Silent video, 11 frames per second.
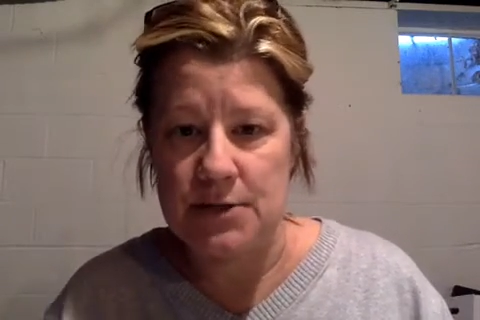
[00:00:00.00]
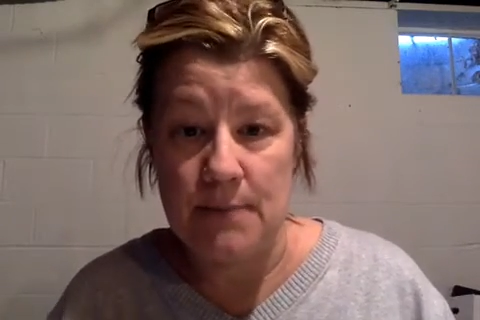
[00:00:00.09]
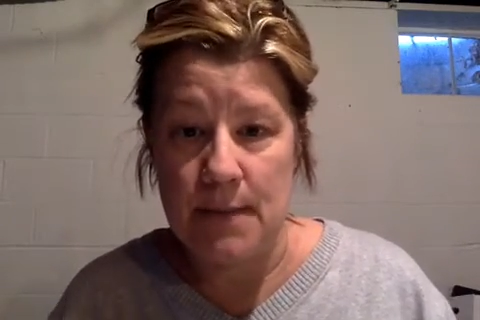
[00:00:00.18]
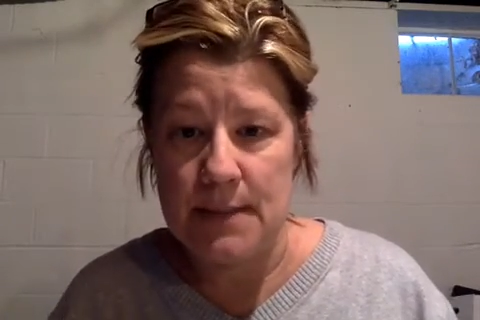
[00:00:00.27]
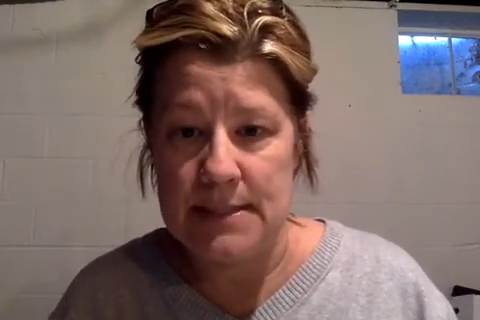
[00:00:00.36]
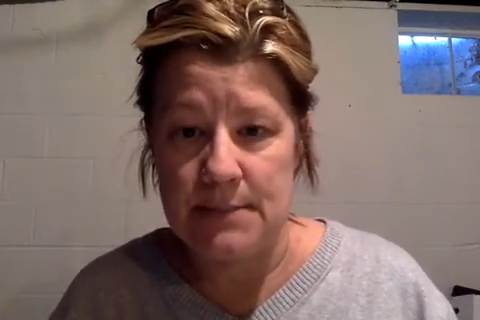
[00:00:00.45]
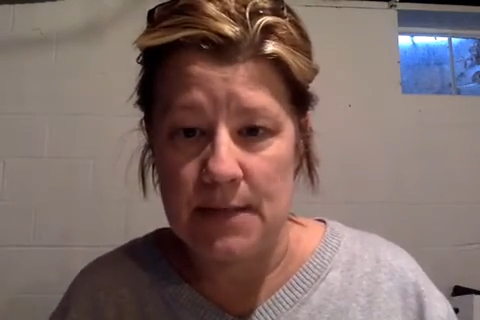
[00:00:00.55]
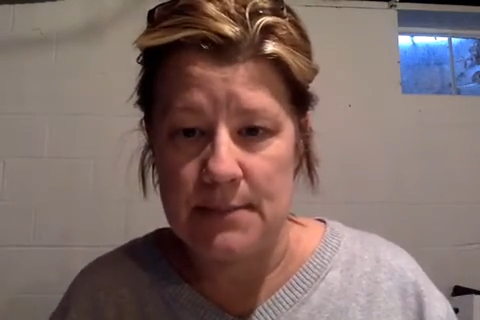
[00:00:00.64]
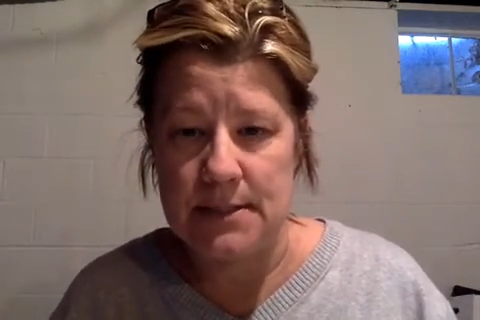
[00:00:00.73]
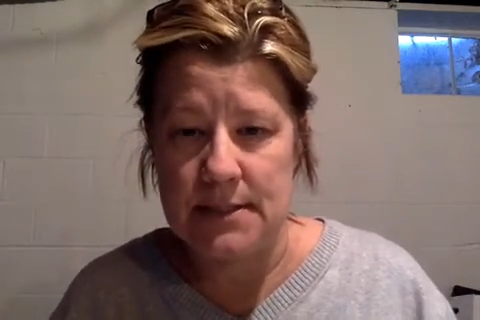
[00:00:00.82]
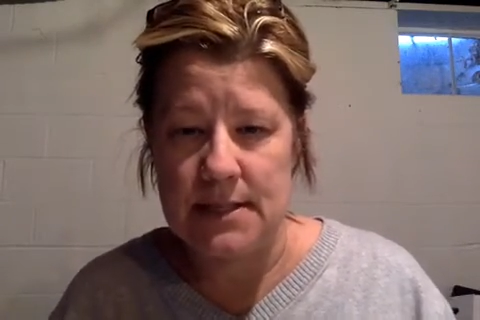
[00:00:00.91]
and maybe
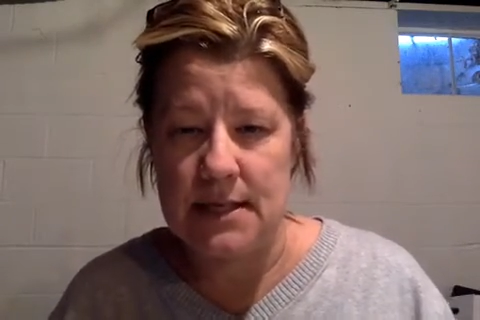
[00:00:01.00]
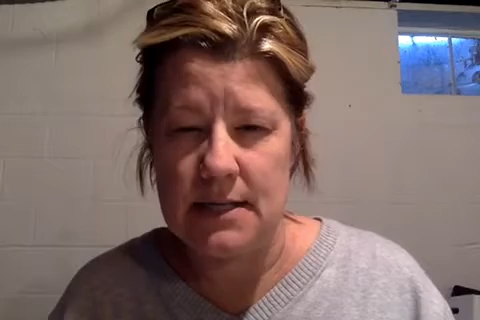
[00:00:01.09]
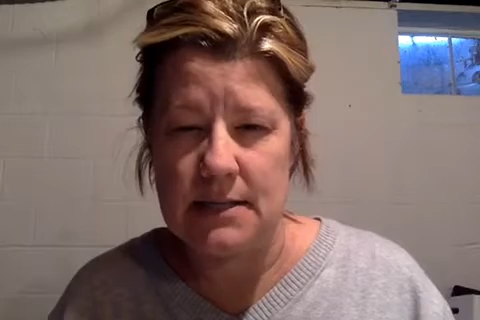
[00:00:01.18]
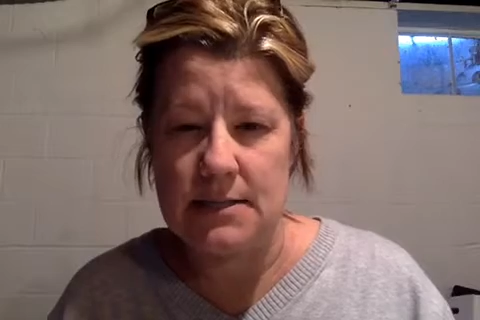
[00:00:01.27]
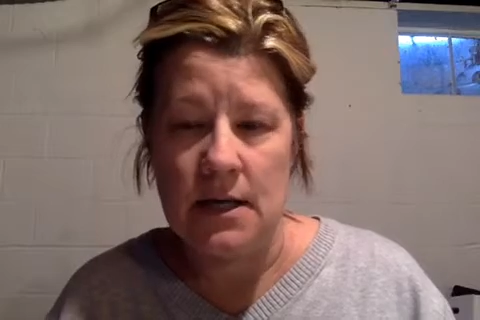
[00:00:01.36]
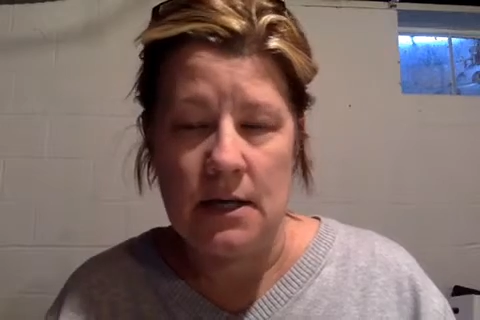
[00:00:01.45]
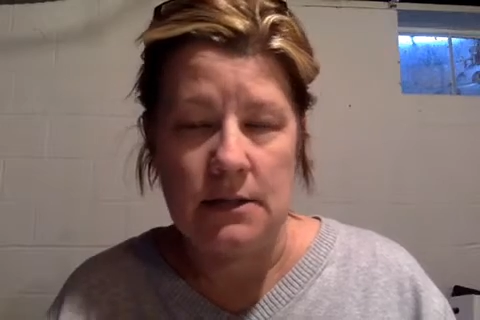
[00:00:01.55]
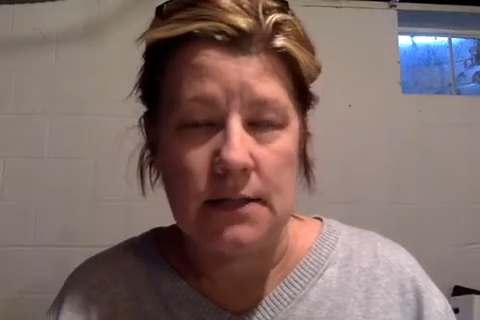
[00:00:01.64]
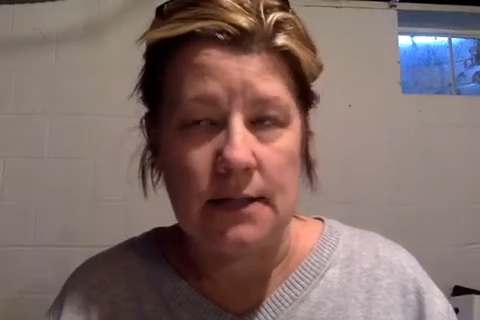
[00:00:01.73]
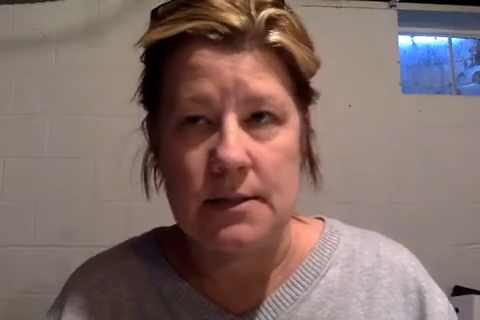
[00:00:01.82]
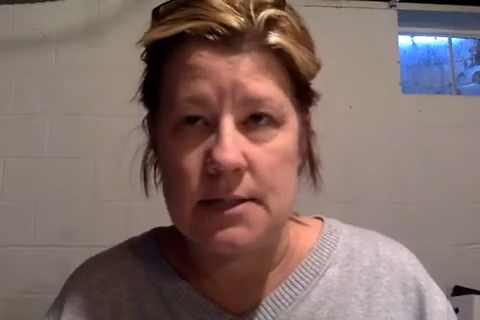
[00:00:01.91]
sometimes it says
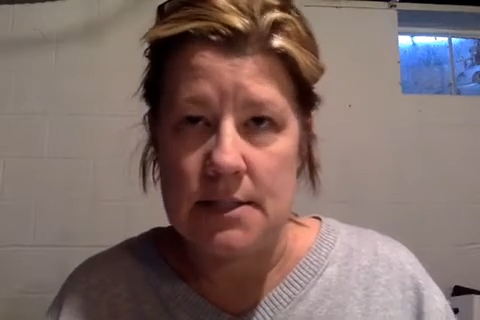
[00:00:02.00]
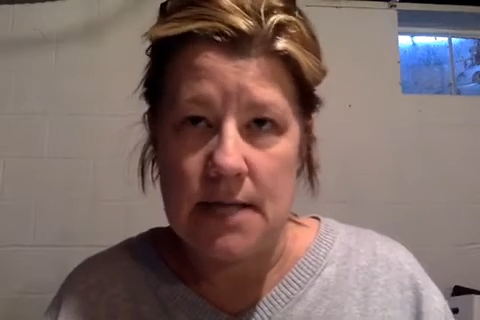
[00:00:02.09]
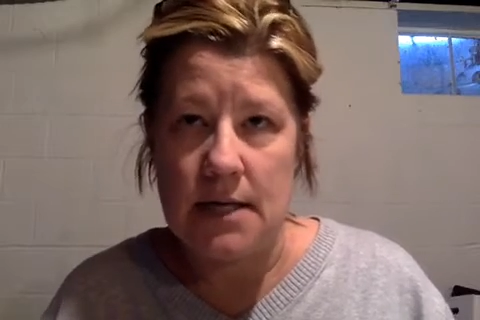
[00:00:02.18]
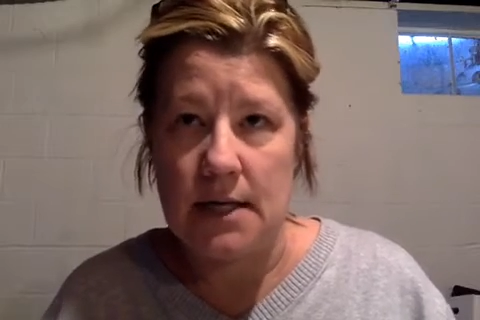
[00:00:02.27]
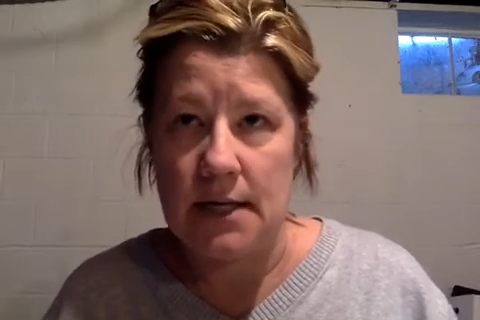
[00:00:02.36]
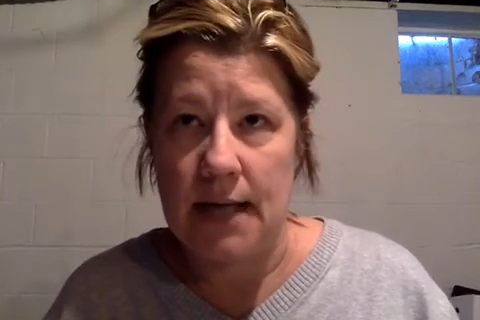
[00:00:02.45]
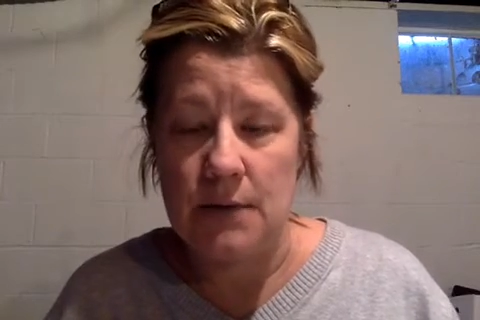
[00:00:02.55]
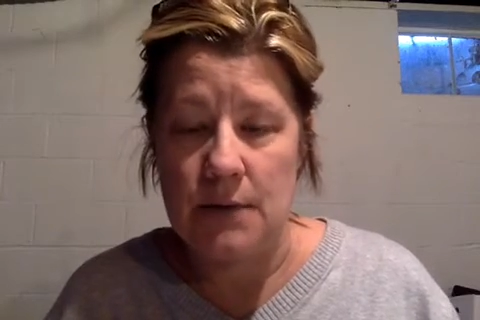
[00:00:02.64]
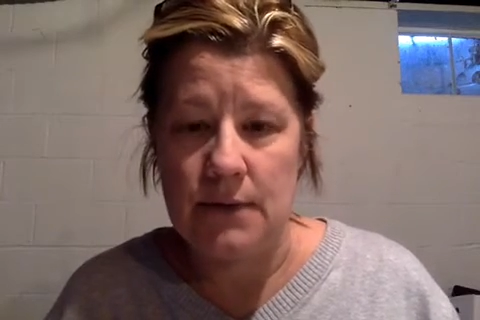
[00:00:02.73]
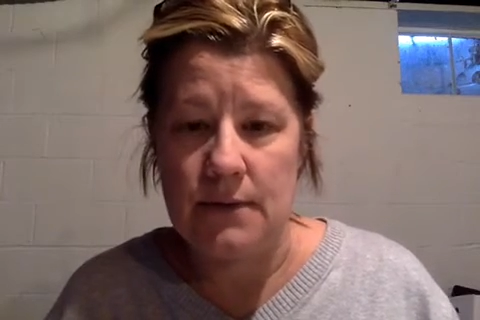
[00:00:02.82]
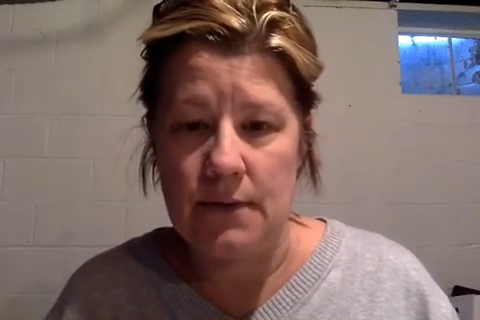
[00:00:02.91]
like the state and
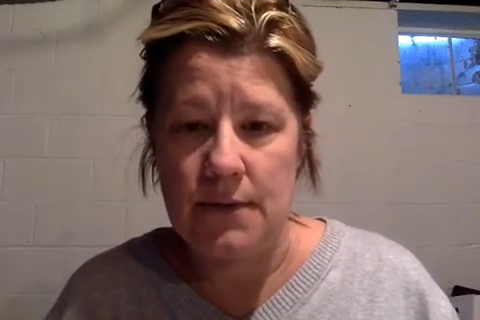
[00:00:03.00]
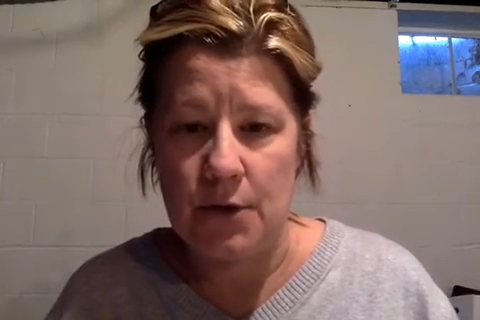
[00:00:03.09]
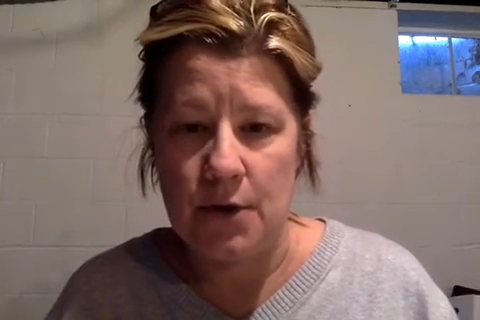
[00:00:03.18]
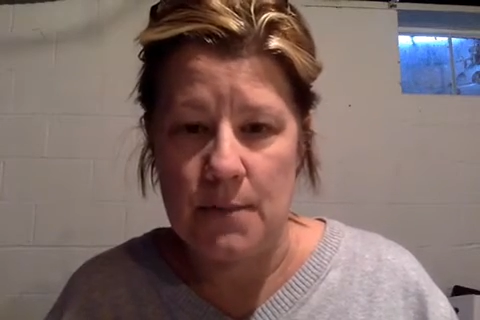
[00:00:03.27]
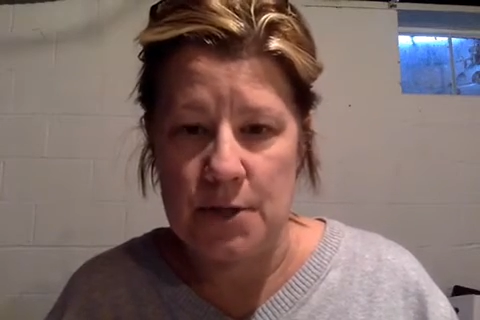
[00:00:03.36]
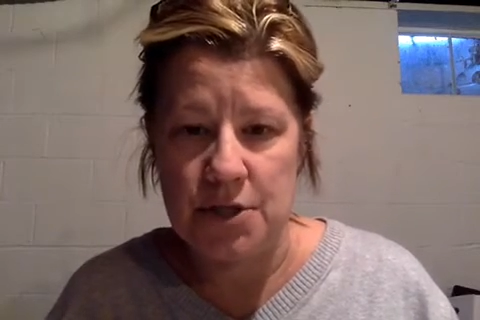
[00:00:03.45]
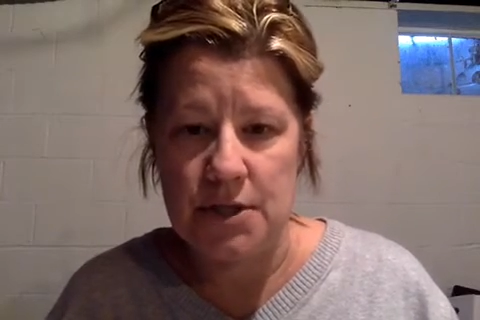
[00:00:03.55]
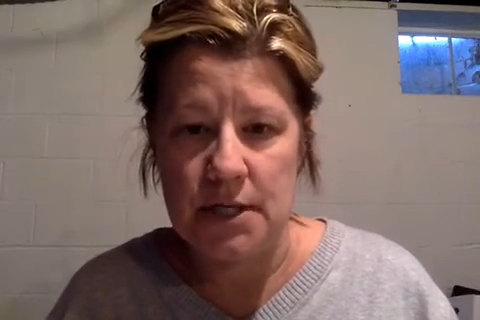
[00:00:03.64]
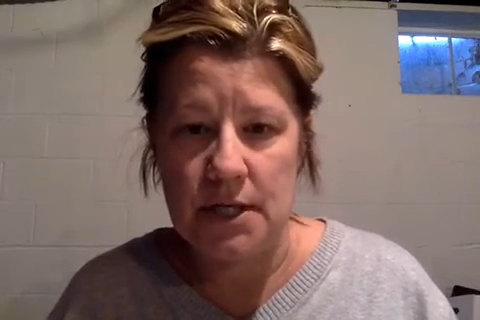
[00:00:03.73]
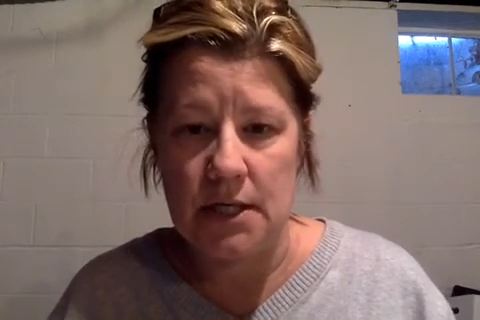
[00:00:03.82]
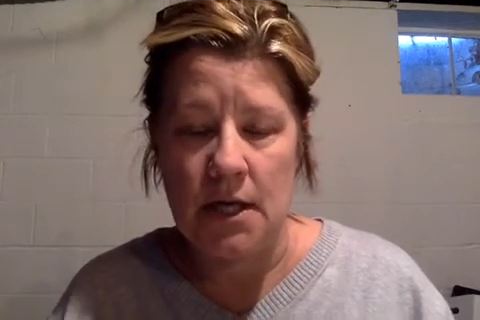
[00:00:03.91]
county that they're commissioned
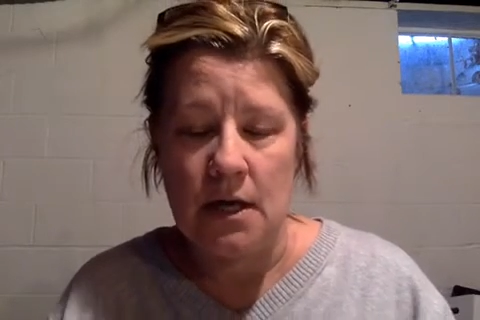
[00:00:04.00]
in.